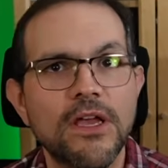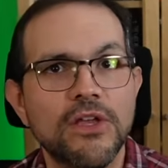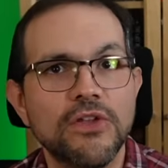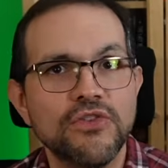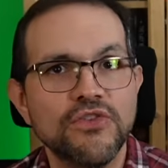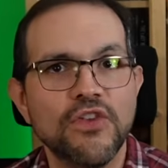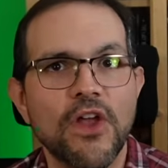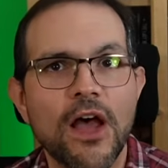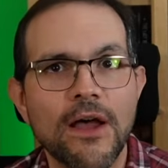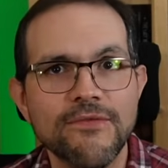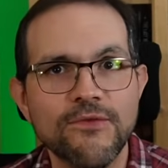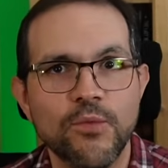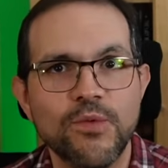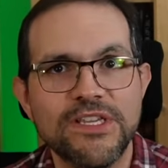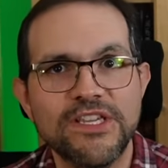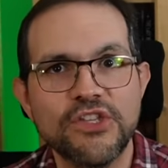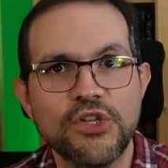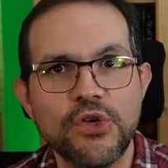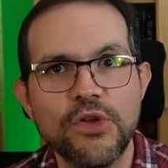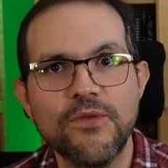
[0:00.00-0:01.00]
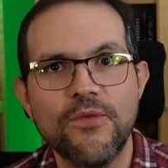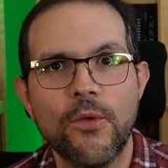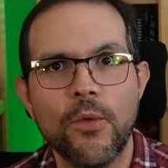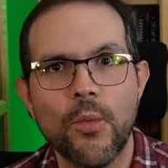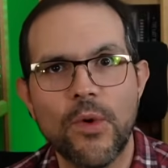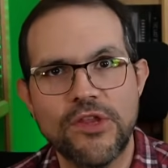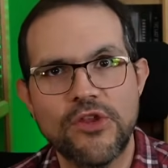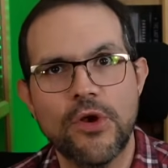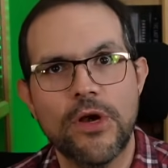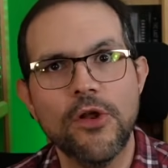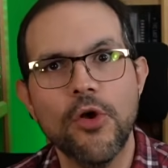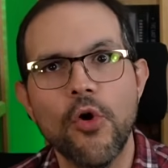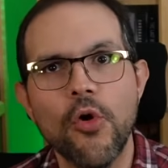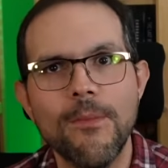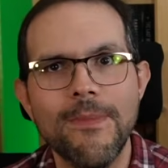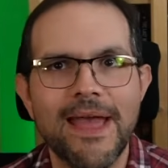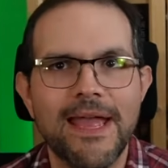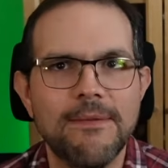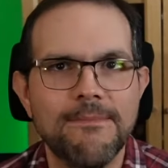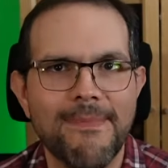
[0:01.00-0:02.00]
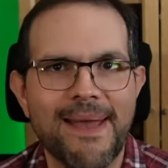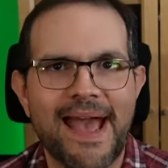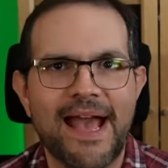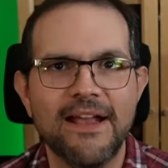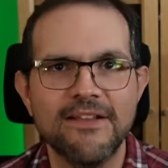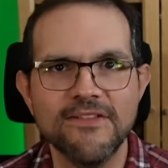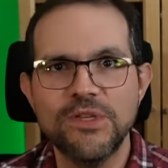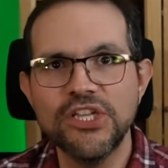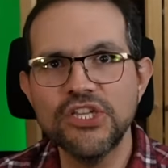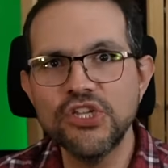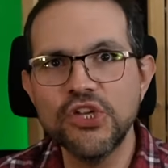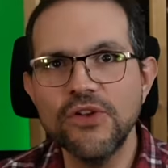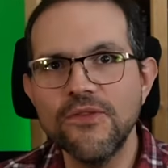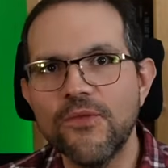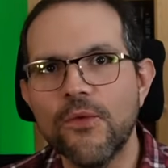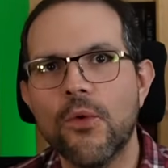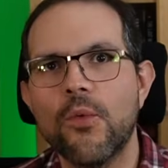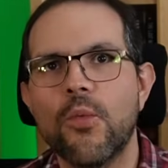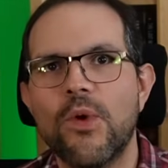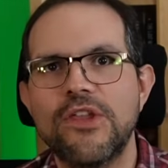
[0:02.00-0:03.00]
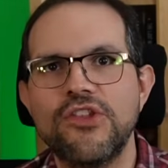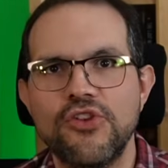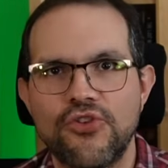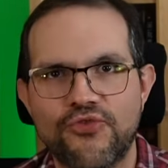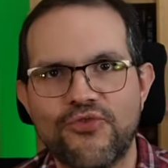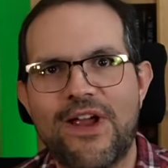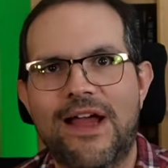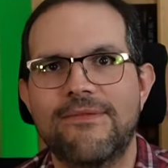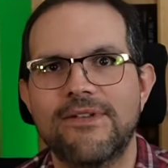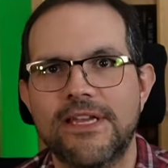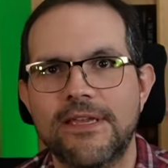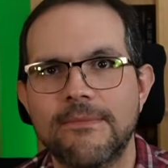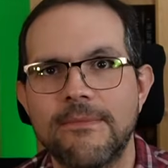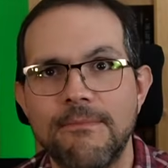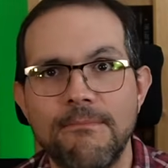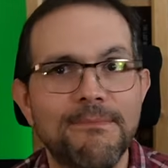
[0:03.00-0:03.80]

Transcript: Soft, which is good for when you're at home, and Max, which is good for when you're traveling.